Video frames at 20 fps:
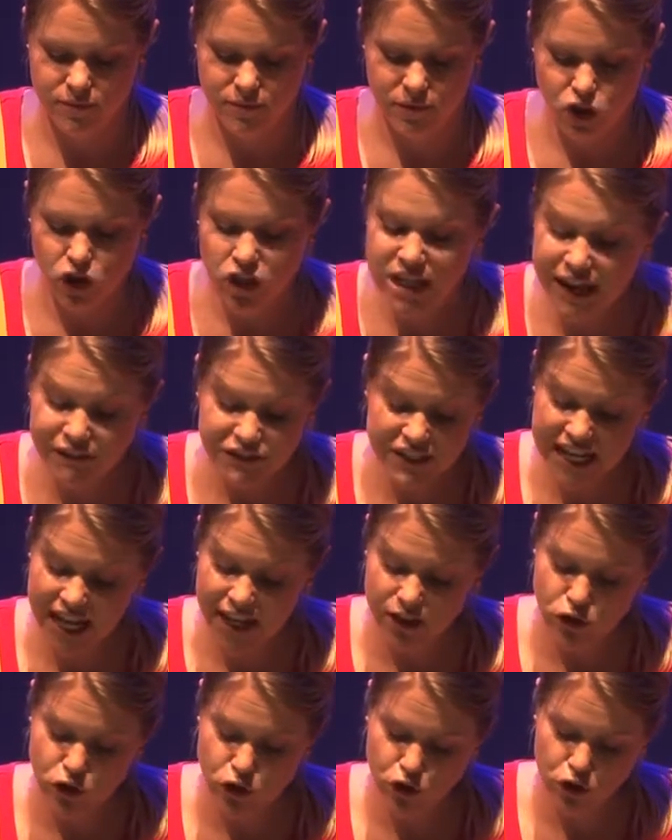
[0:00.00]
Shouldn't have to cut
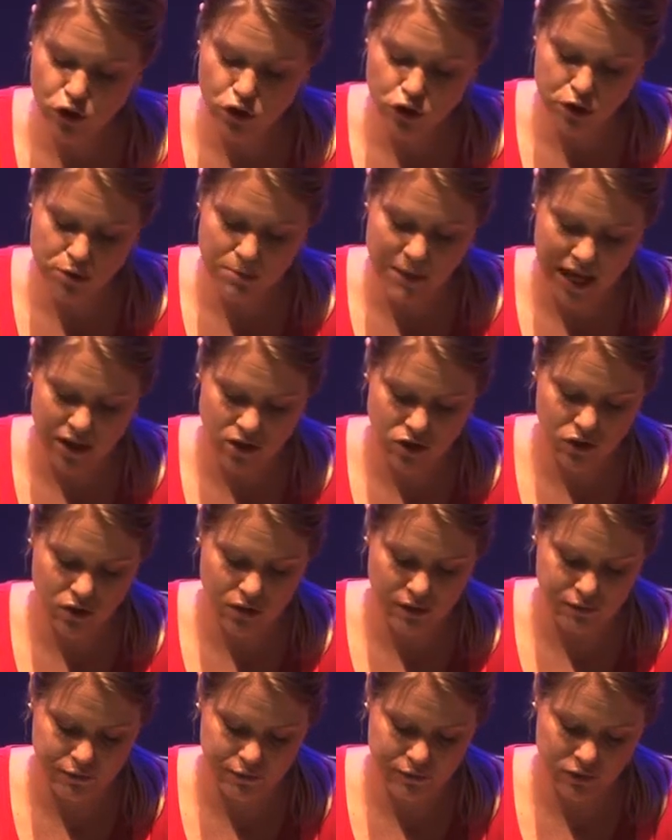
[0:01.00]
too much
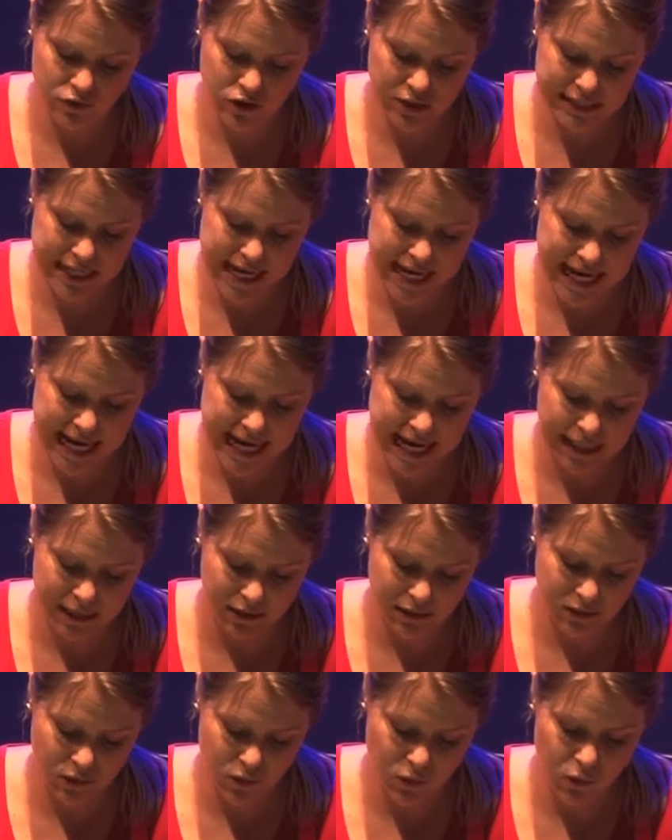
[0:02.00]
off. I'm just cutting our
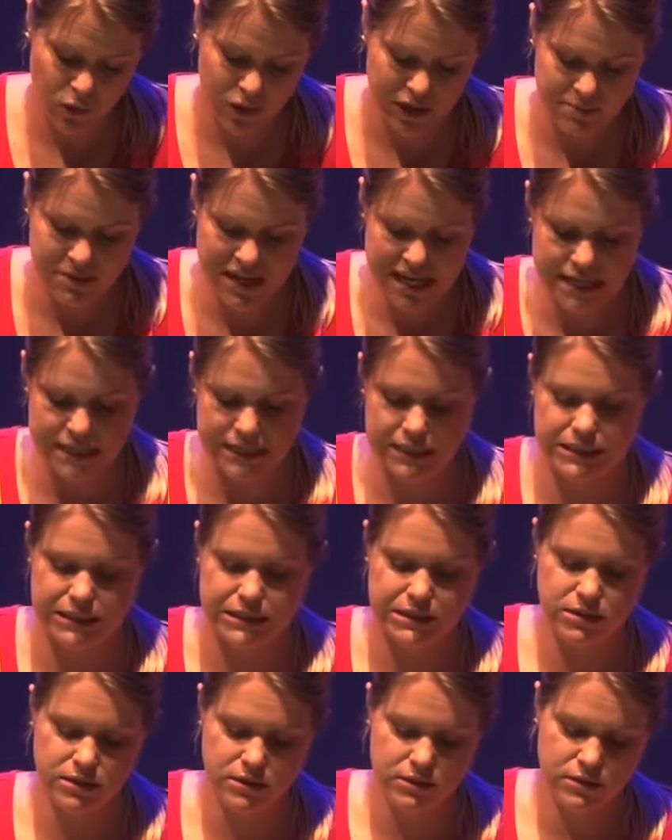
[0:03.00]
corner
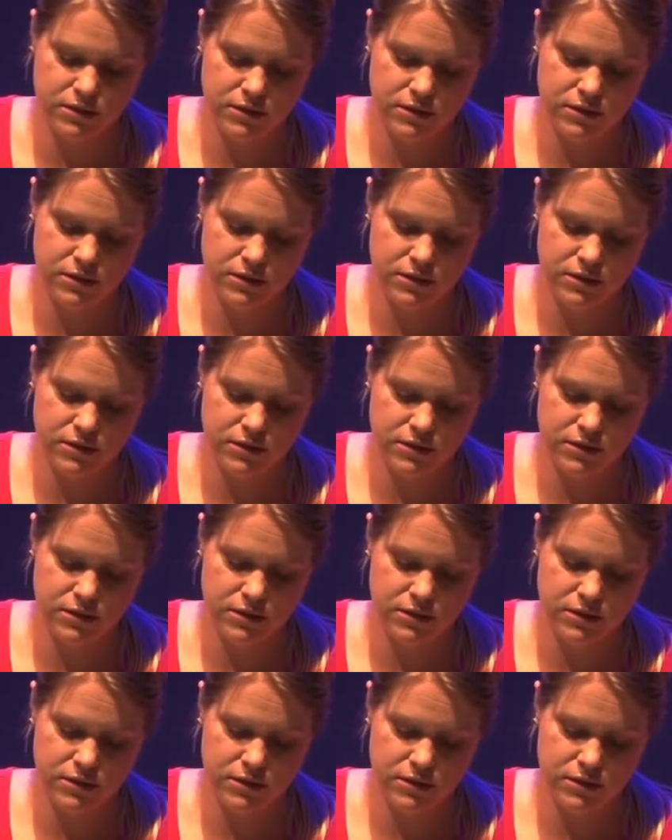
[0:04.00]
bits.